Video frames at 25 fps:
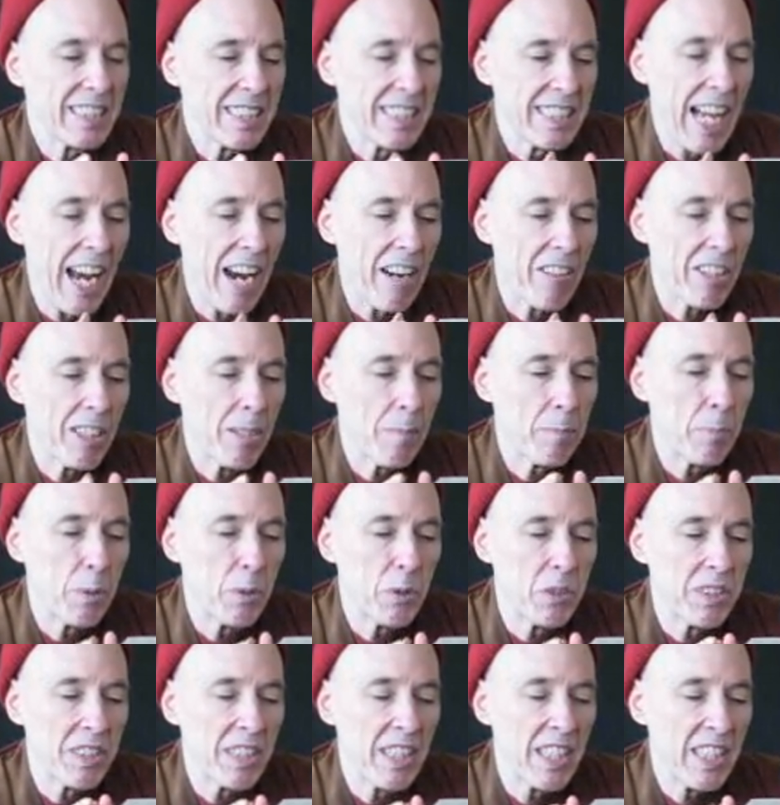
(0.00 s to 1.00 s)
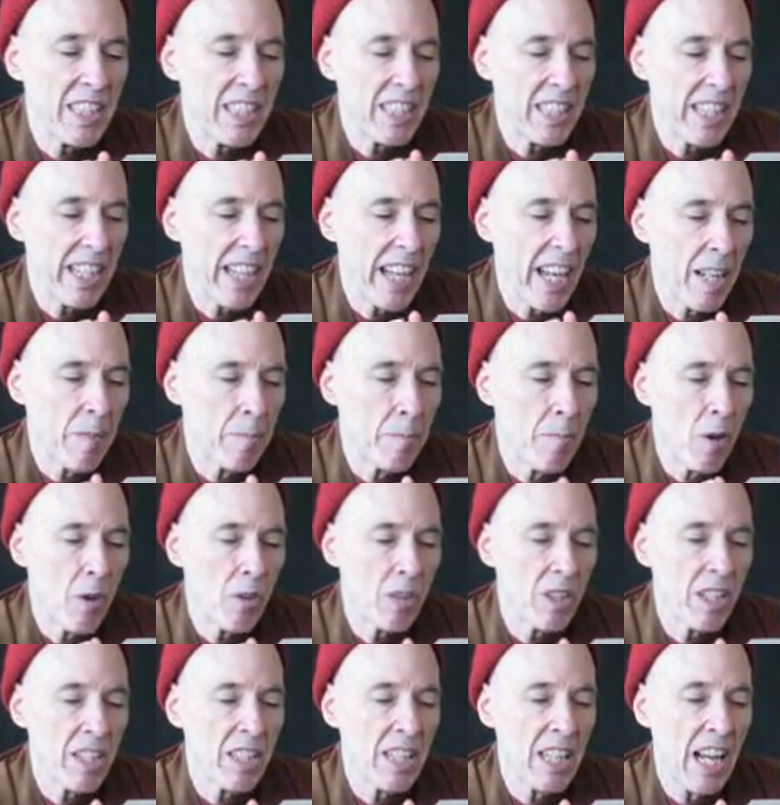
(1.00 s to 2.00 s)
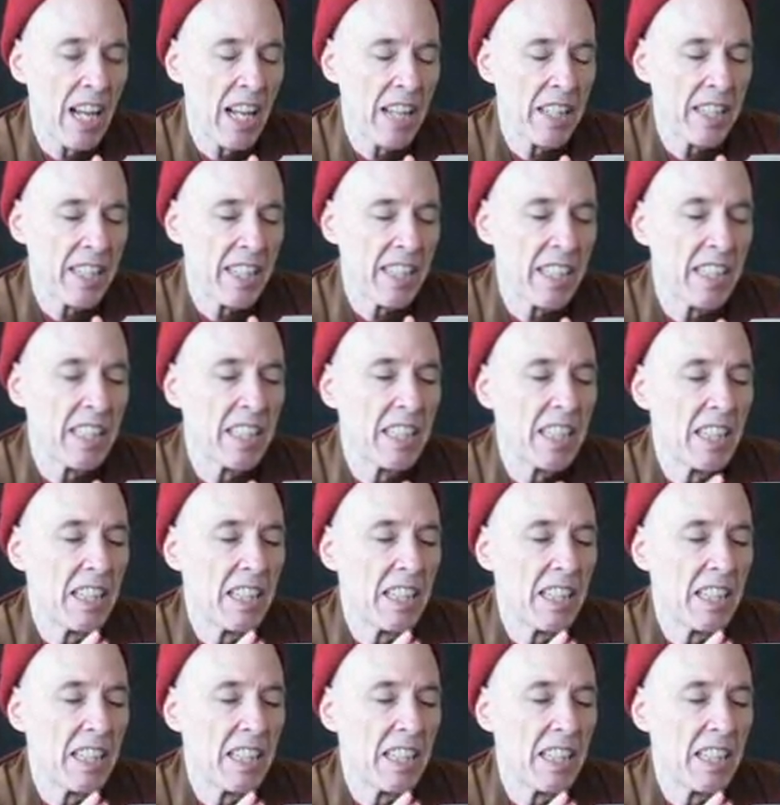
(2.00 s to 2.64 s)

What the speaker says: Sariputta and Moggallana